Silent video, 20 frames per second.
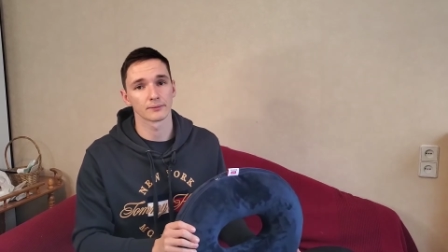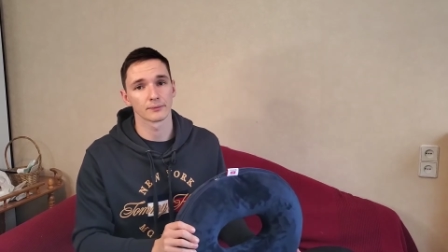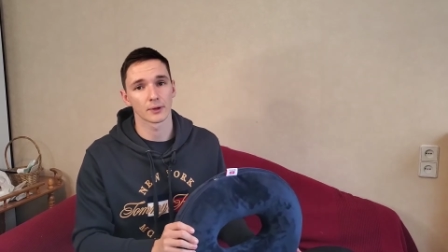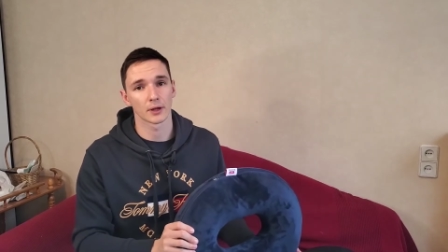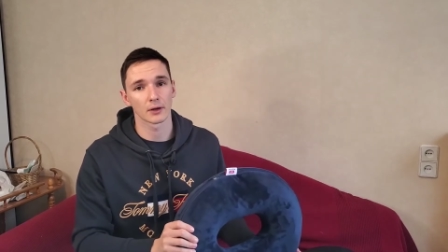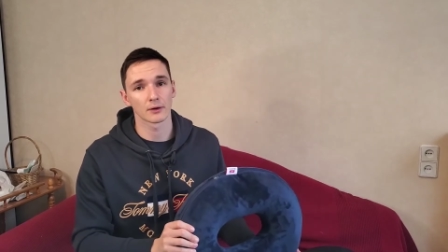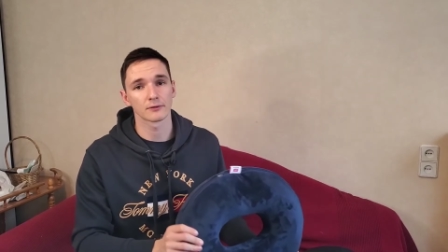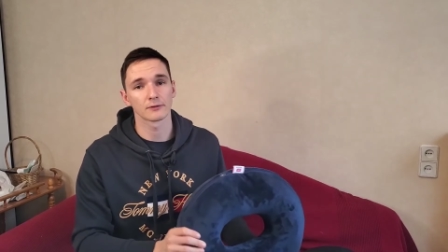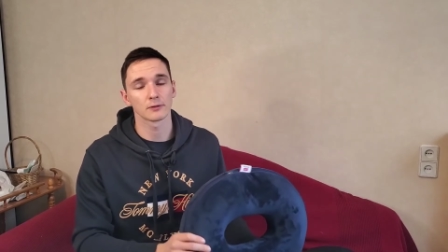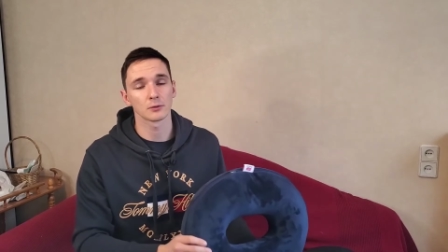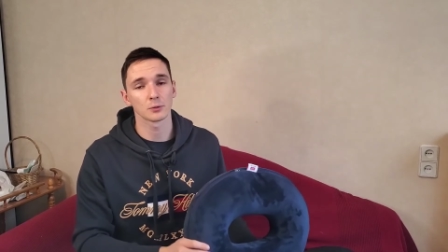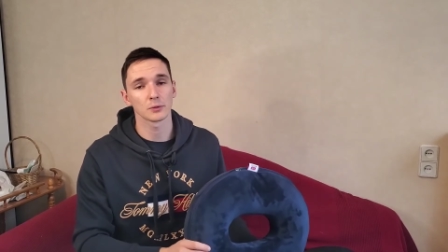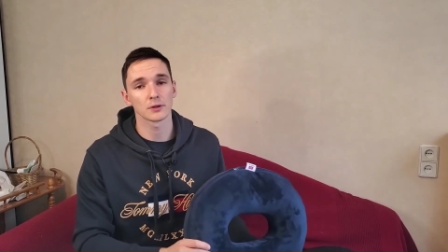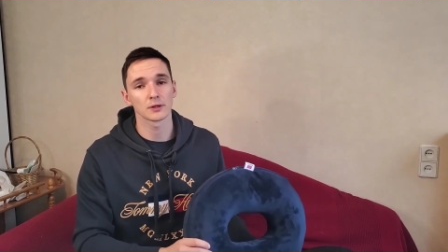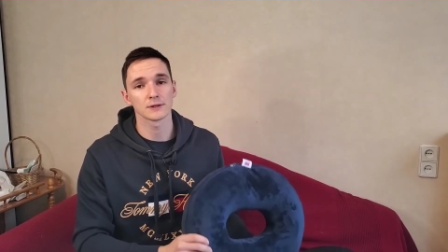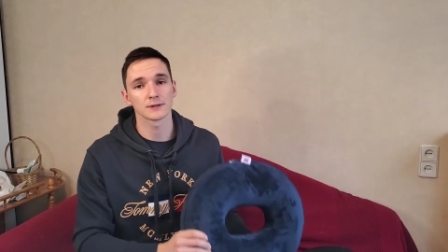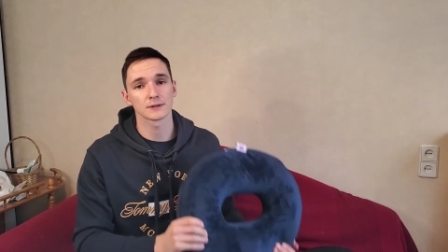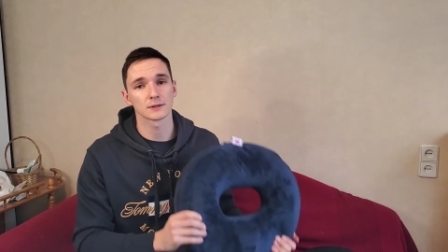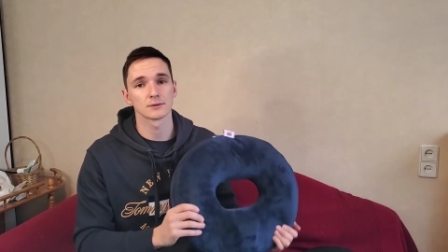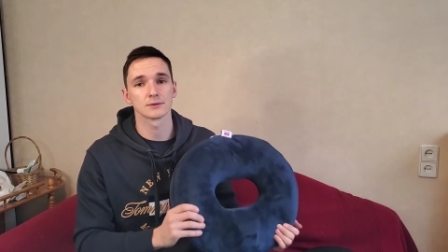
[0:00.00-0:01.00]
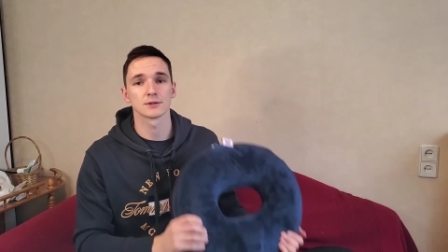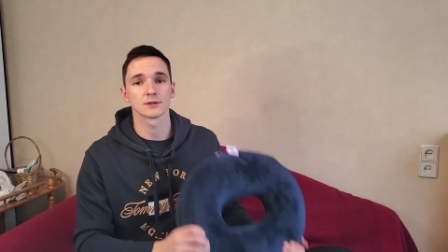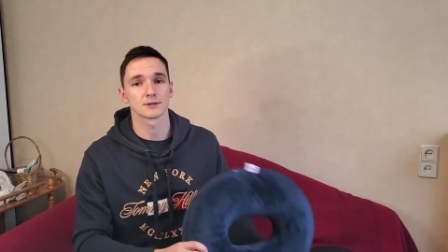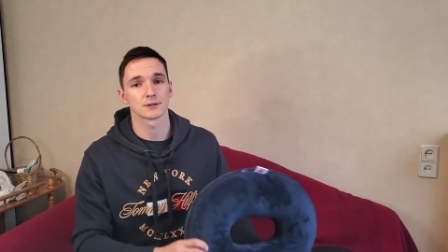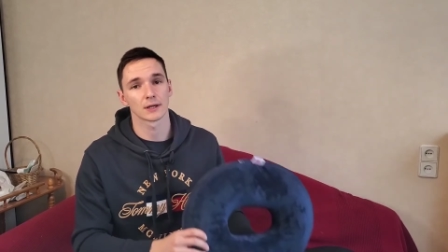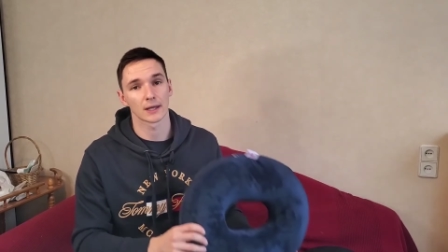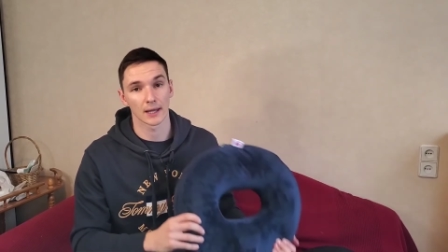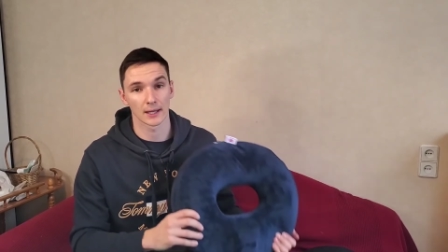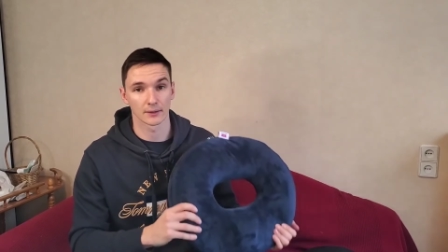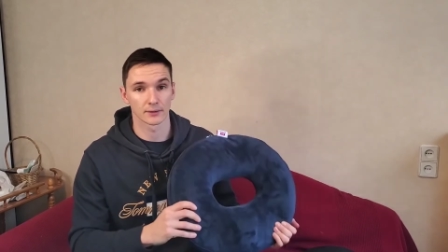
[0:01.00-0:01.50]
careful with this, and just
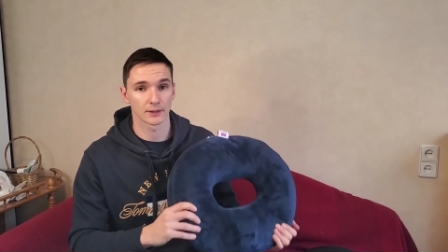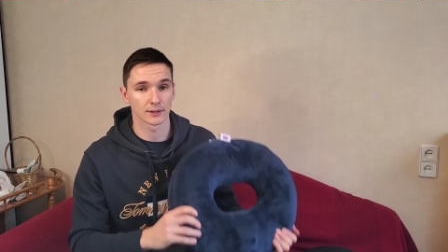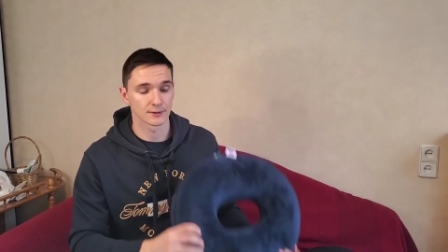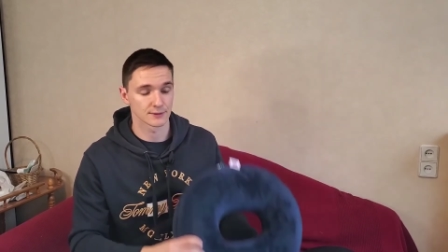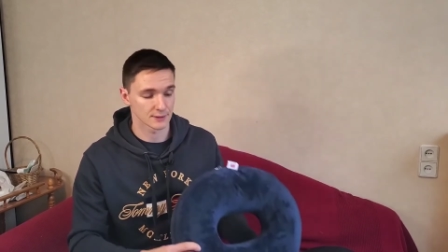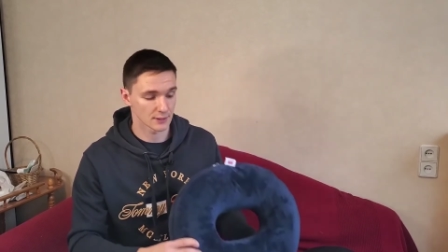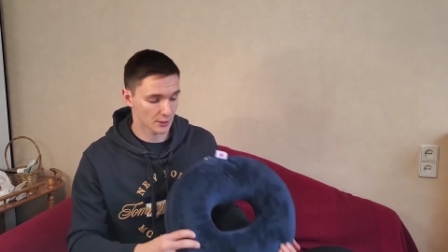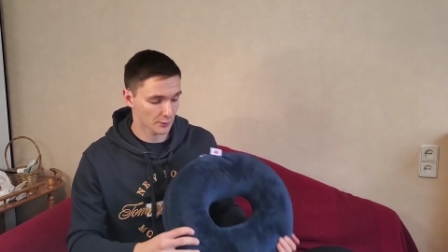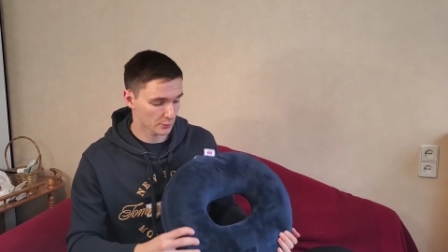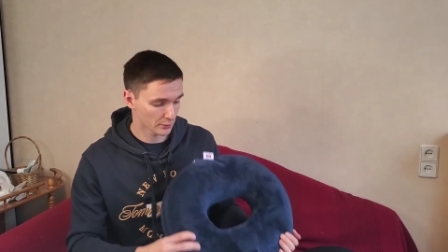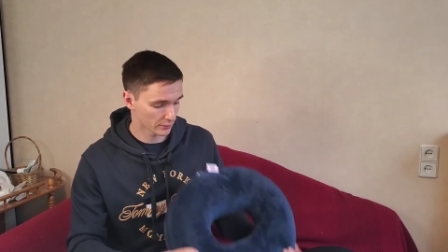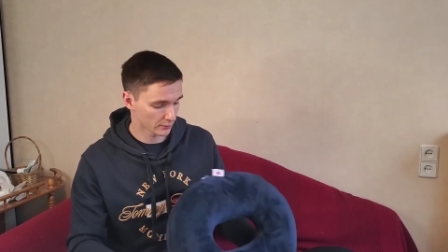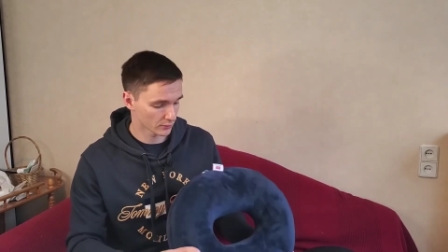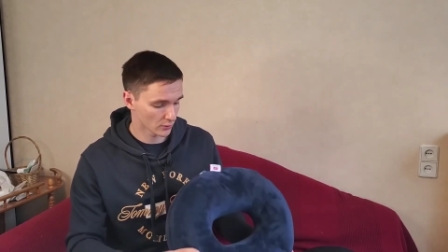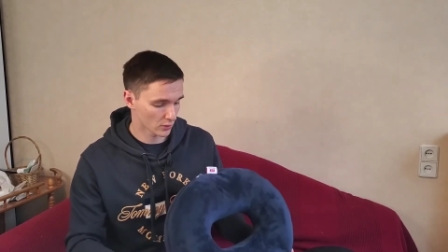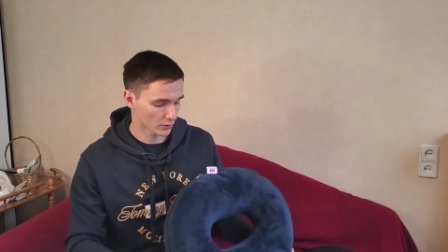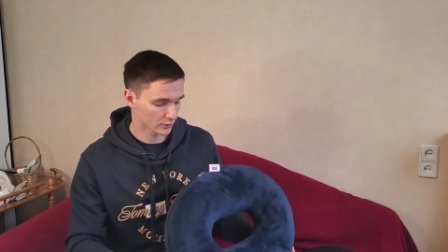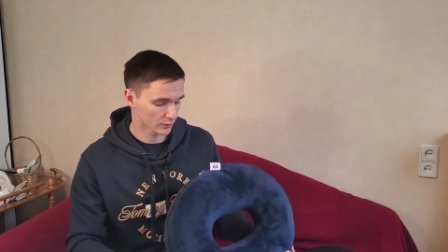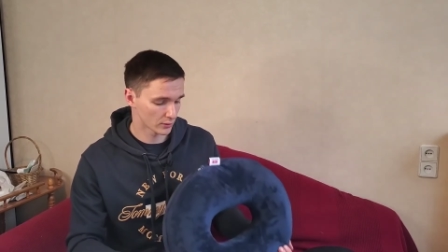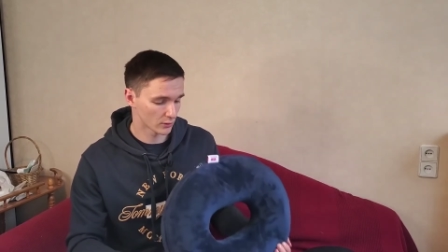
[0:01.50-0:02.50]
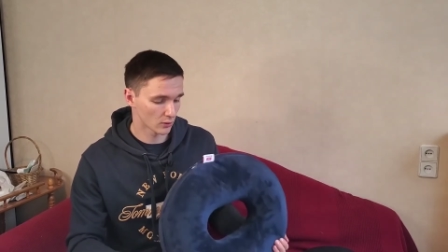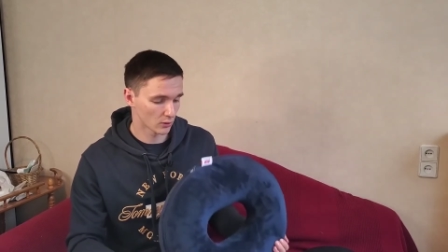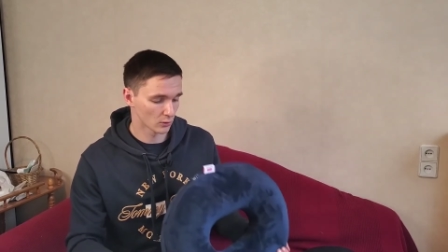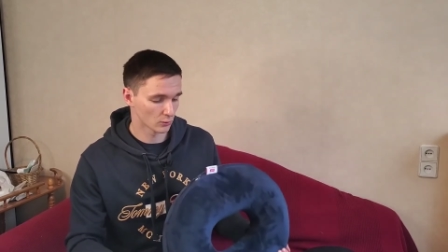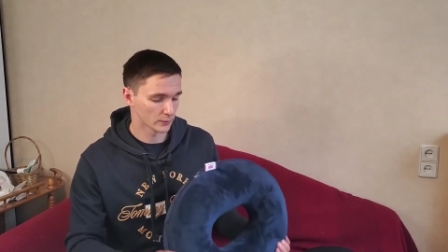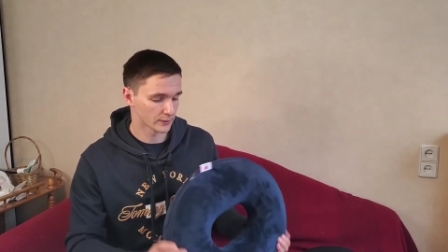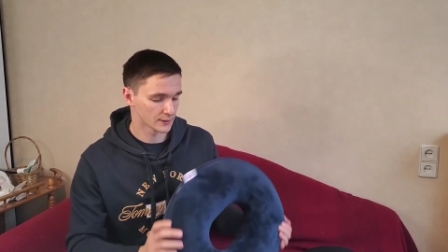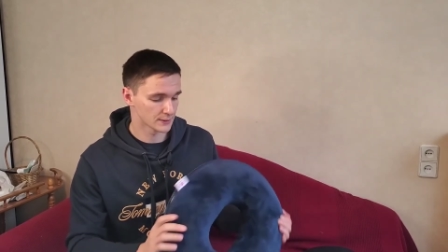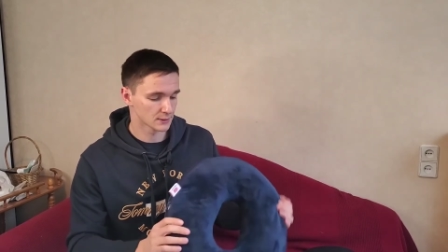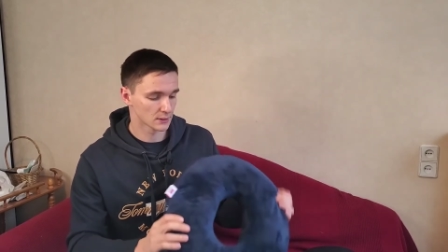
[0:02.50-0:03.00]
again, consult with your doctor
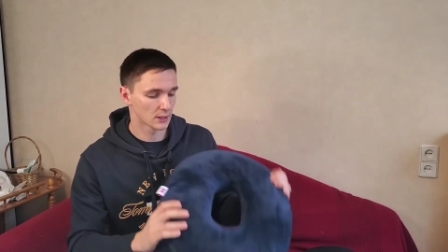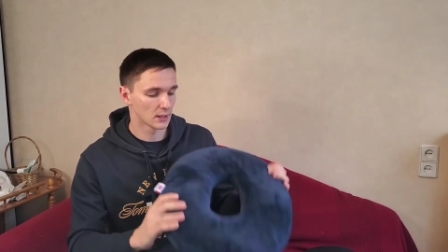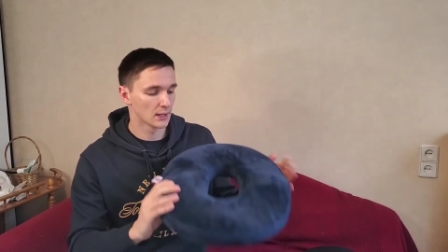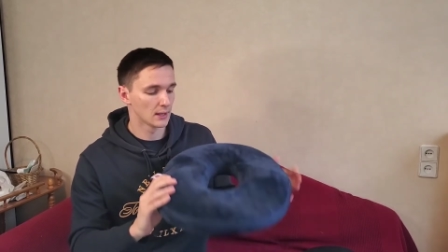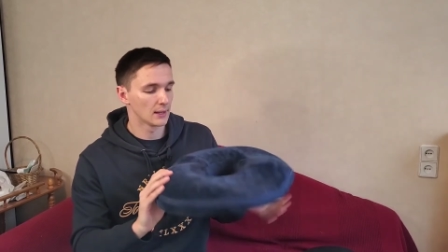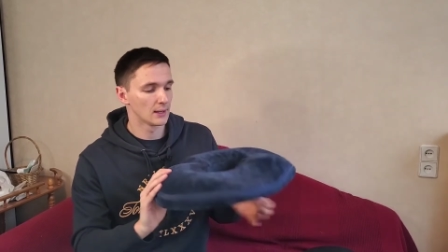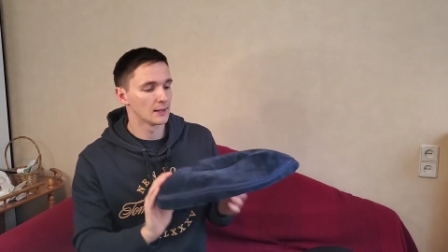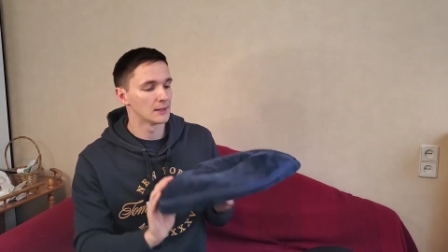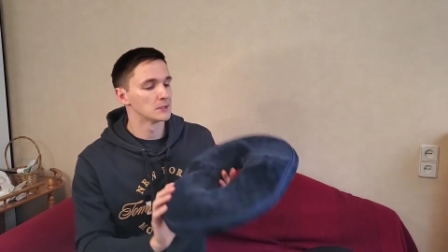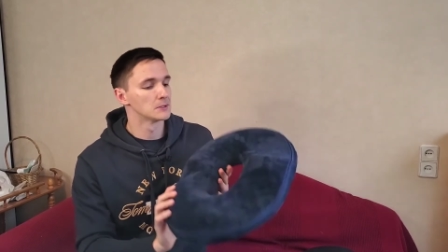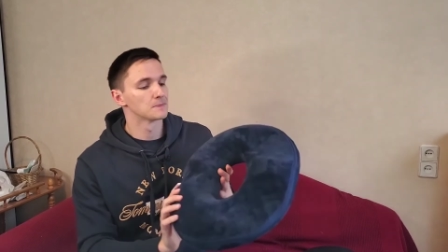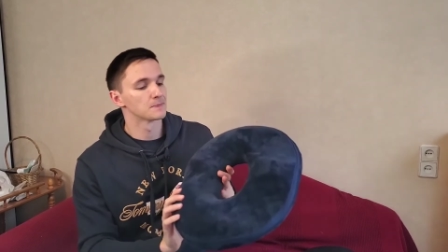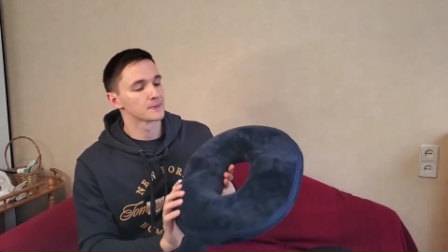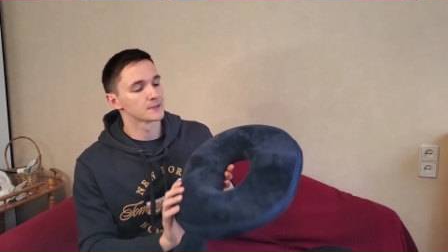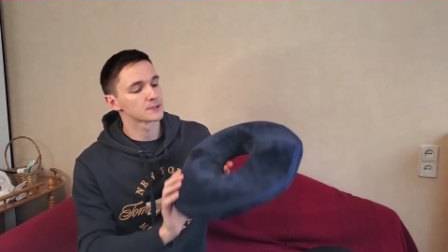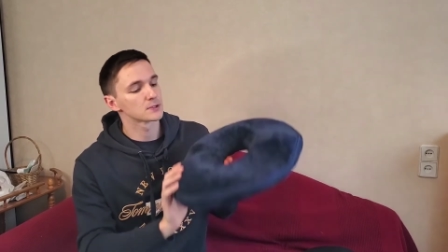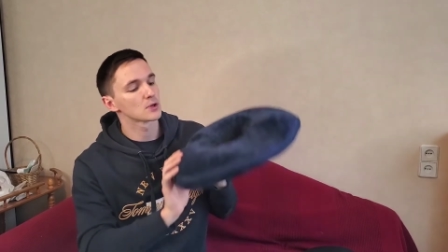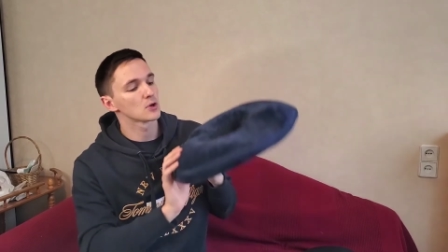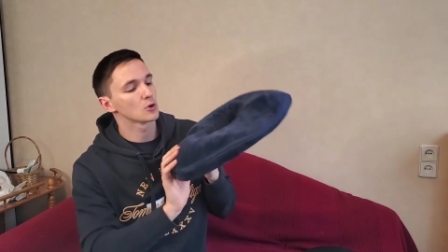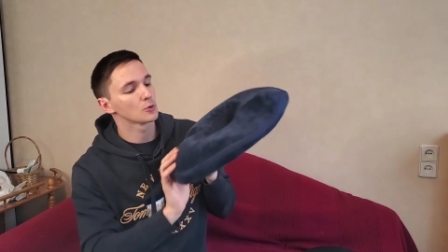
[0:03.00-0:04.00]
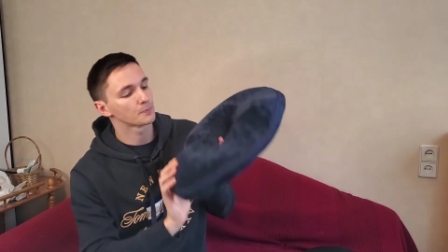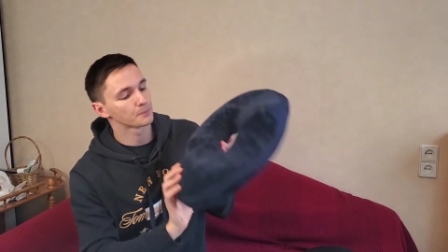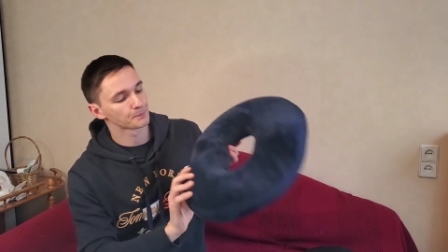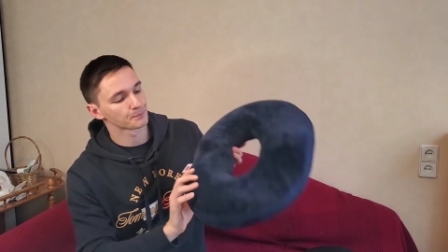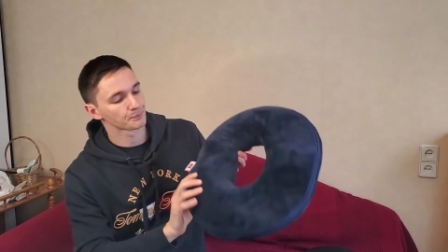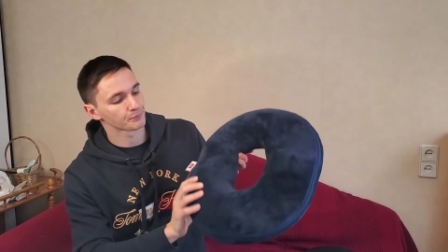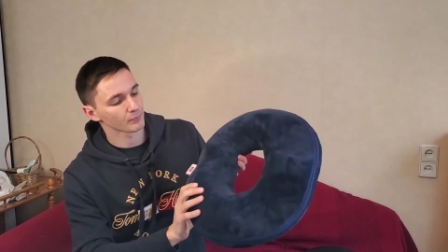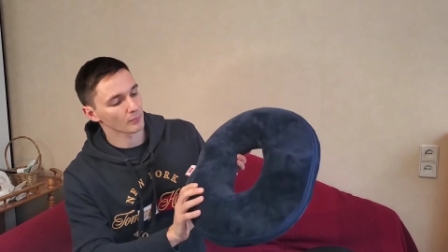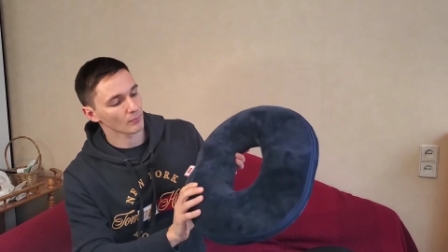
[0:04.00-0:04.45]
always. So